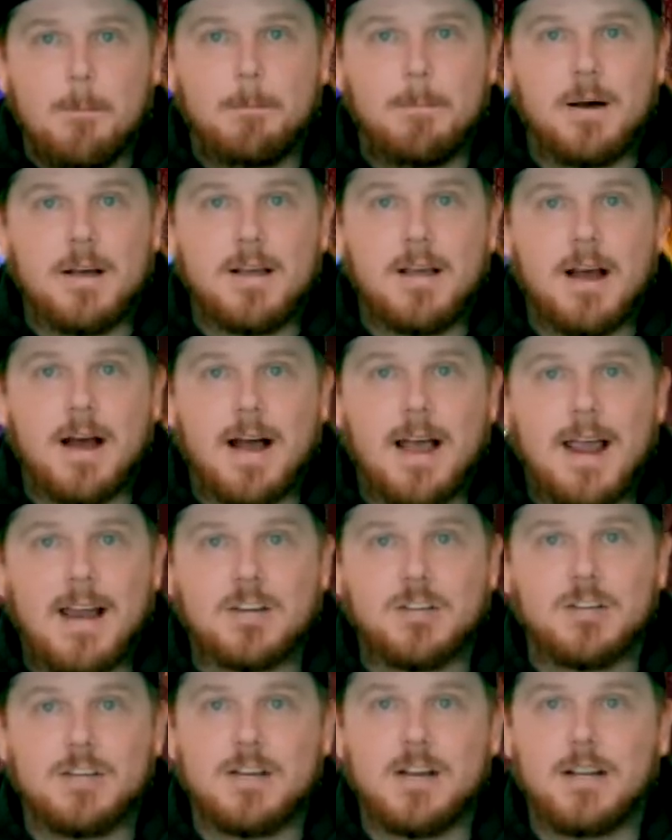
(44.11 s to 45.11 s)
But I
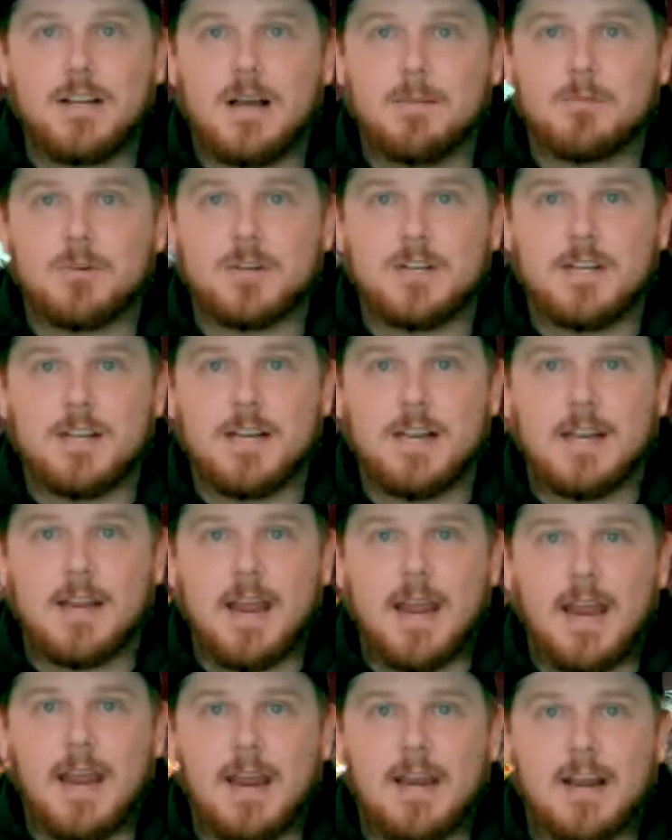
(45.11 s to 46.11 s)
actually did a lot more
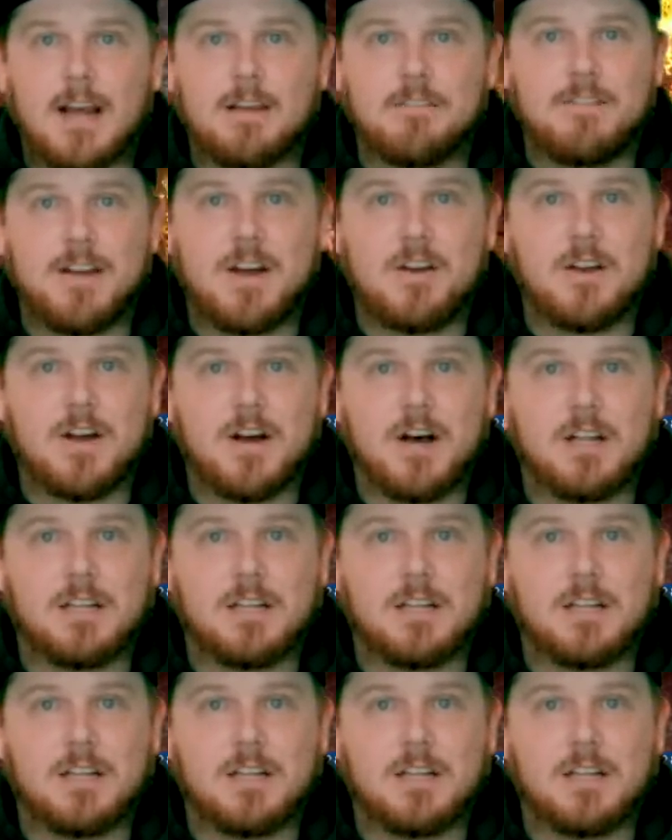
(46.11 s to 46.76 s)
digging and I found out